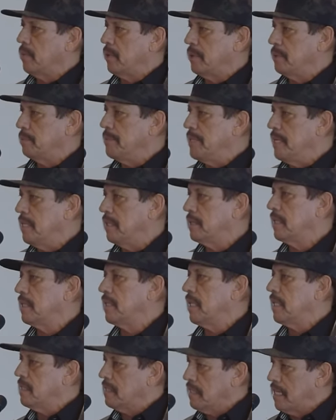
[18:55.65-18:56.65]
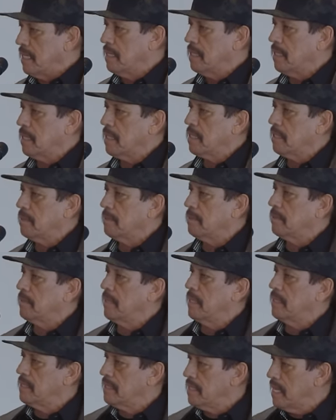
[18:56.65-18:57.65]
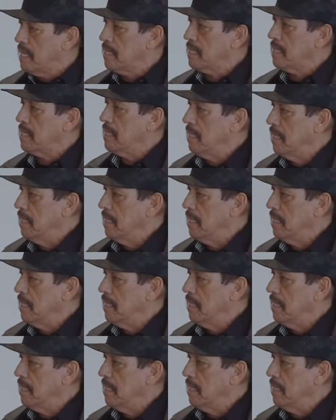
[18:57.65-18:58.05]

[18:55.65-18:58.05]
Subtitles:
which means that they sent the